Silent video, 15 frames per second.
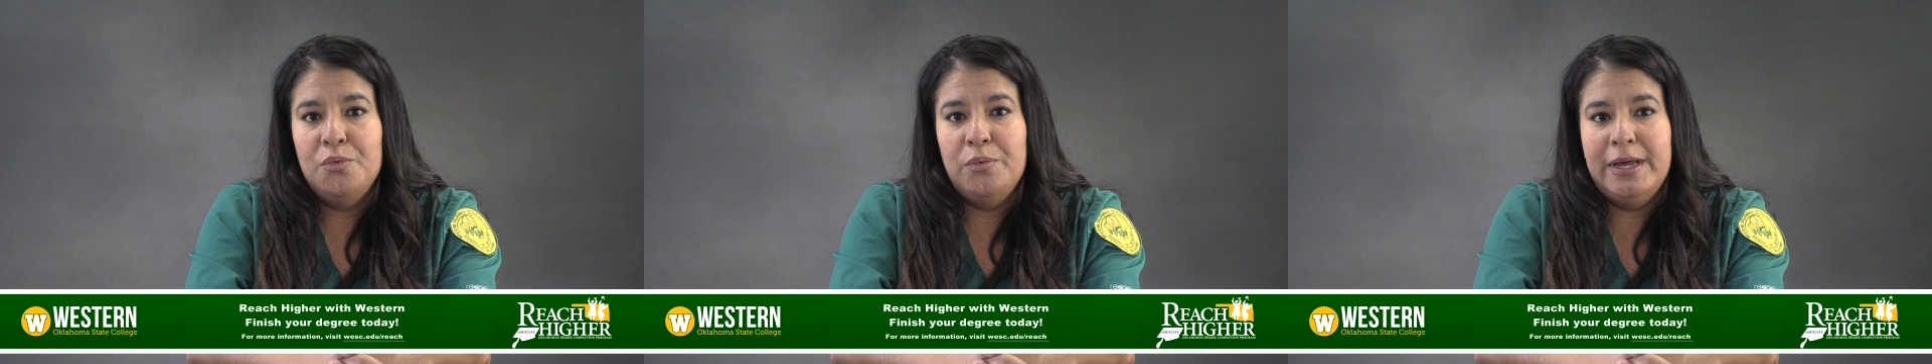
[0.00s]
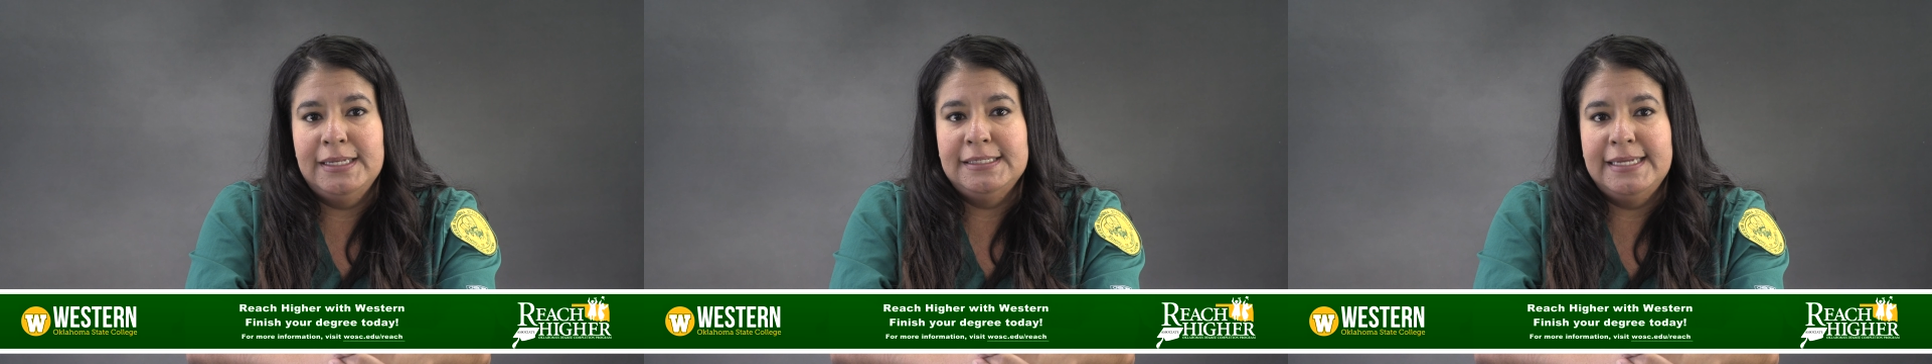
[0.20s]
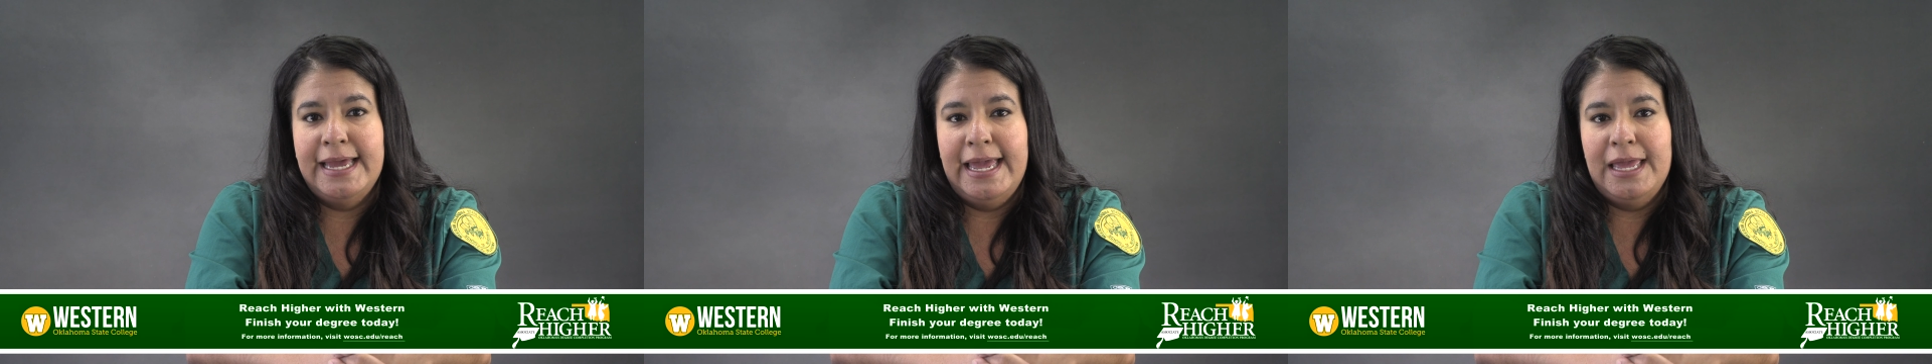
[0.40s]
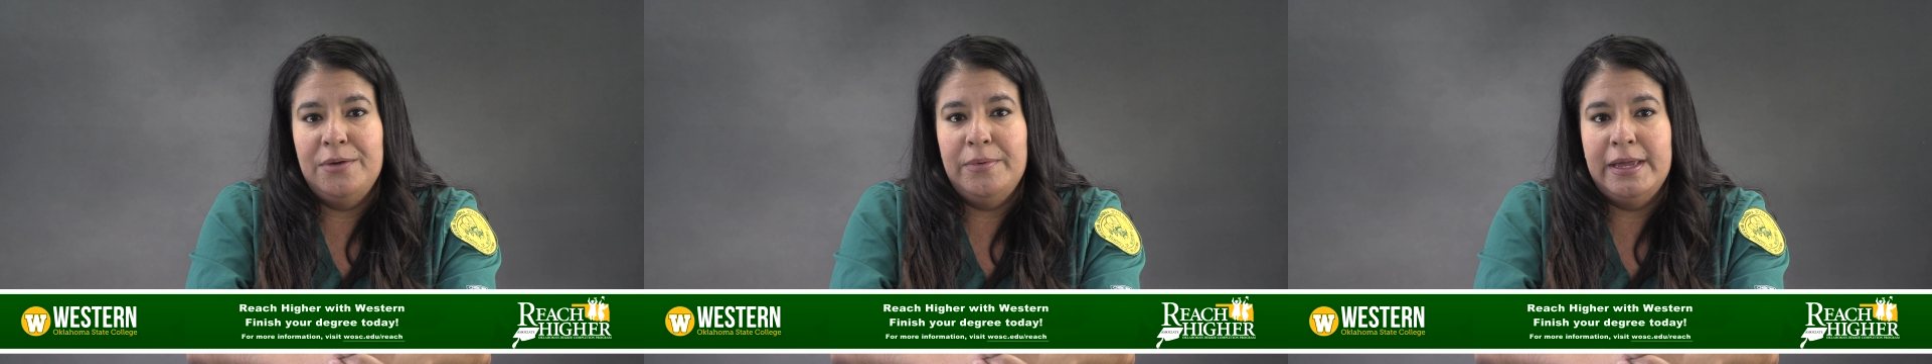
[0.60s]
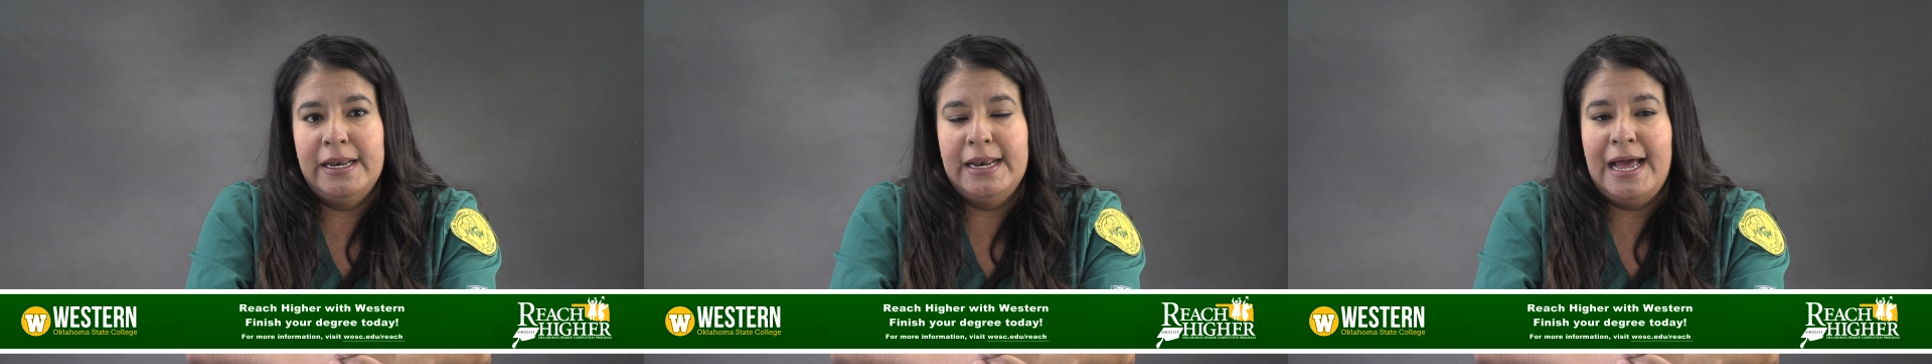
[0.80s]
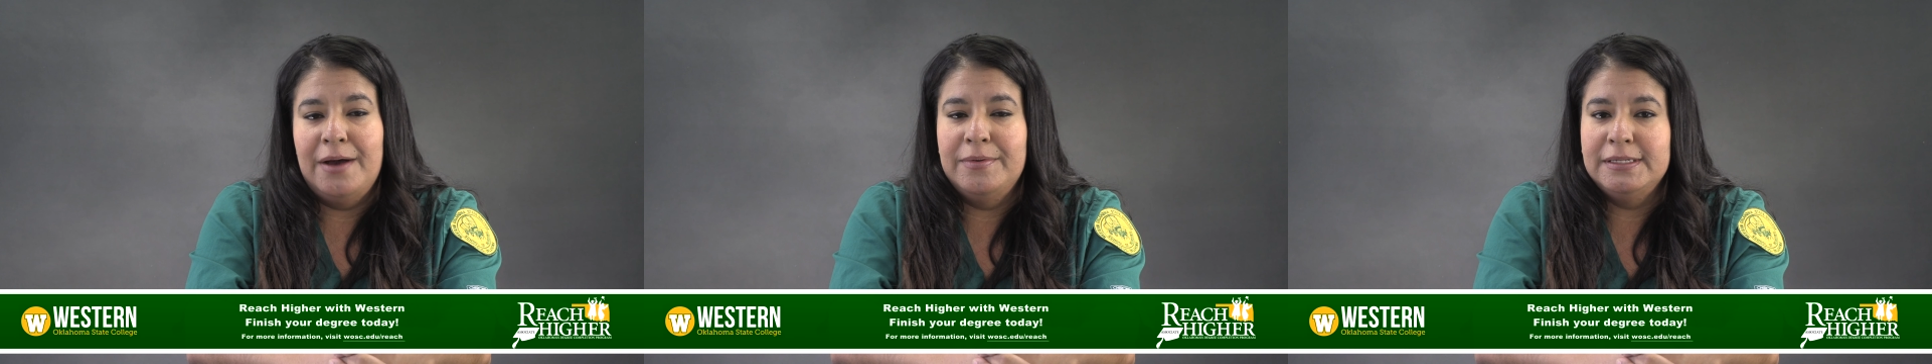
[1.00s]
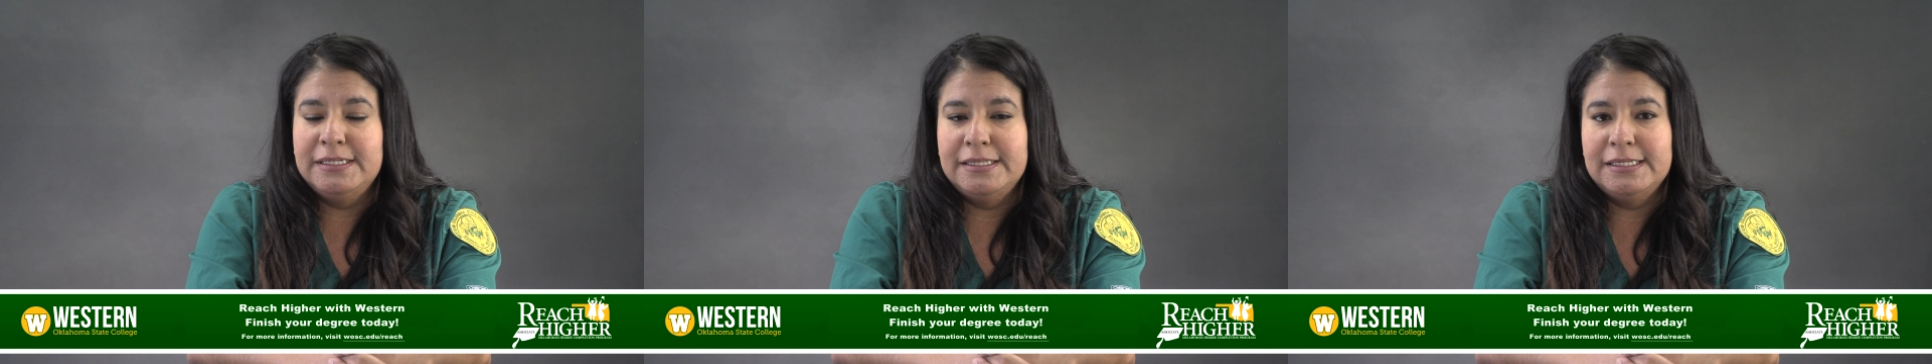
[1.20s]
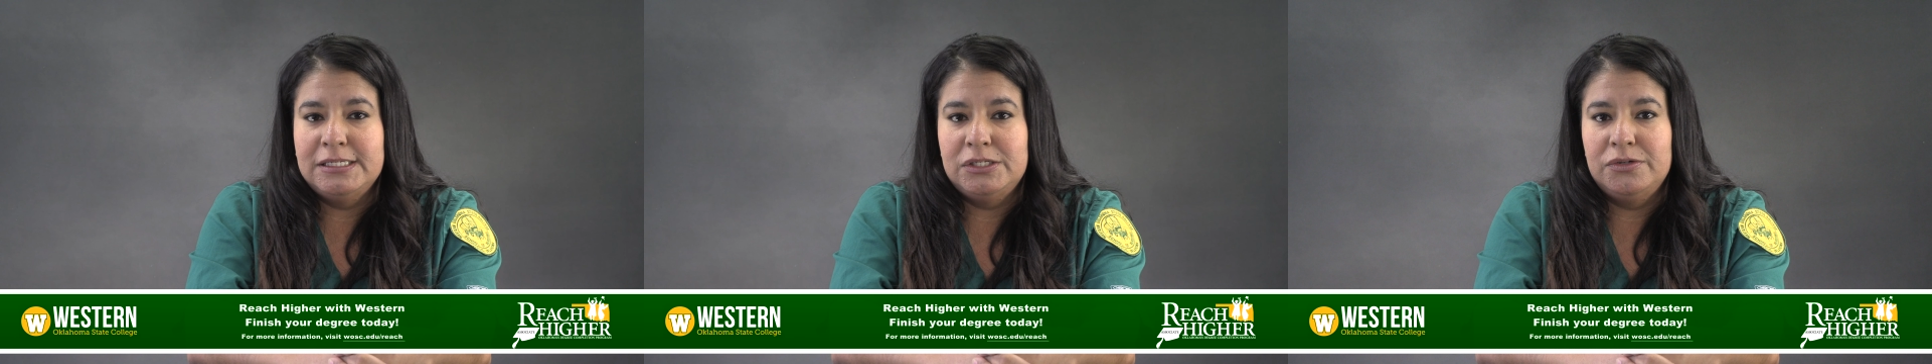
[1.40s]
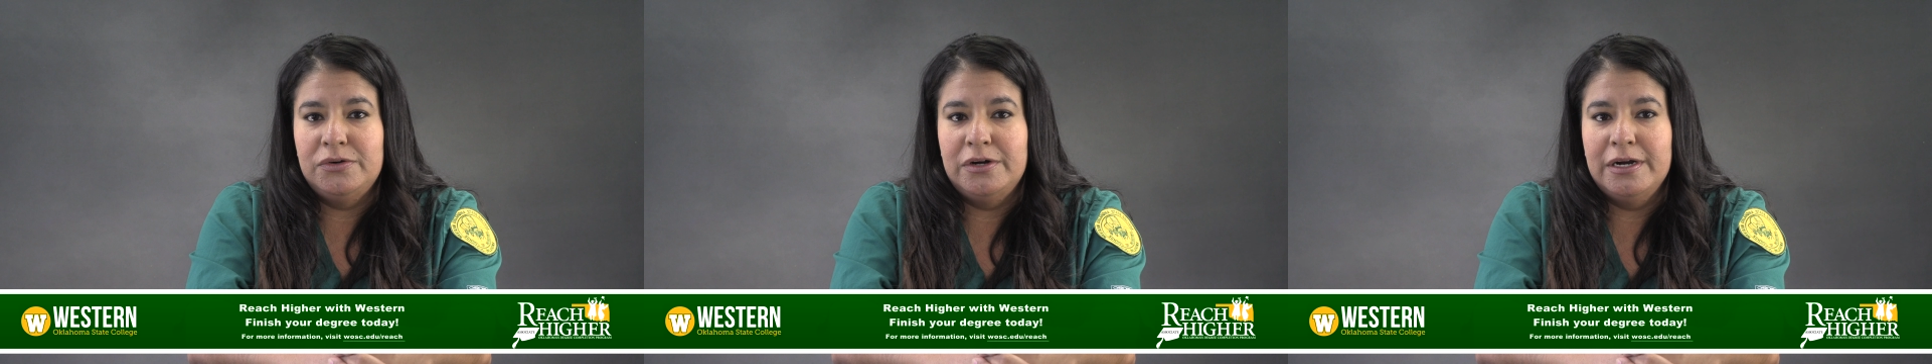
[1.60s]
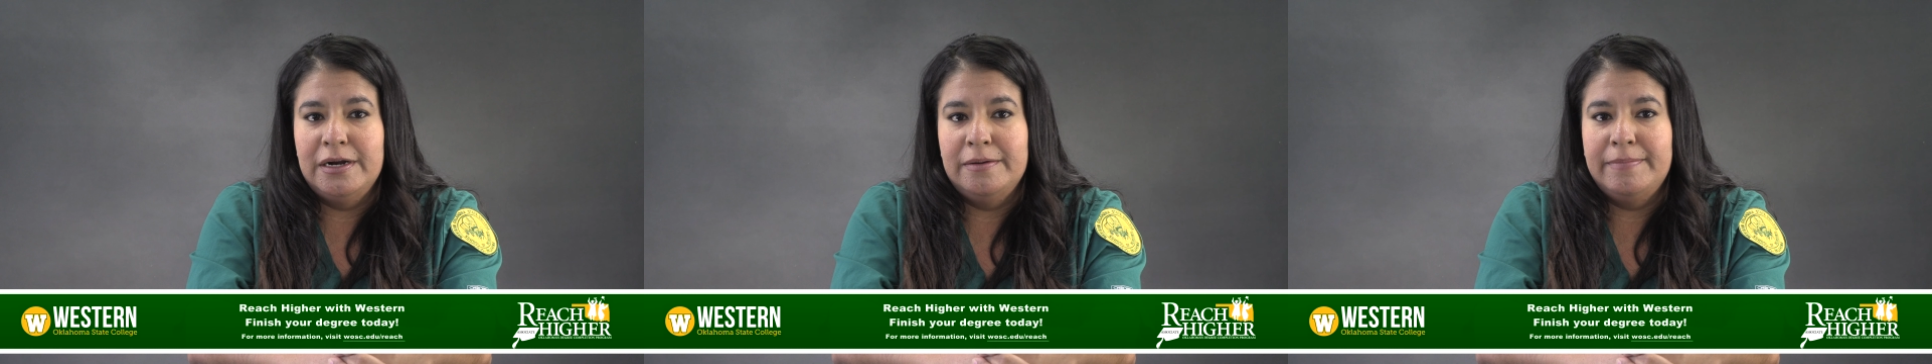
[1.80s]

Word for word: One day when I went to the store,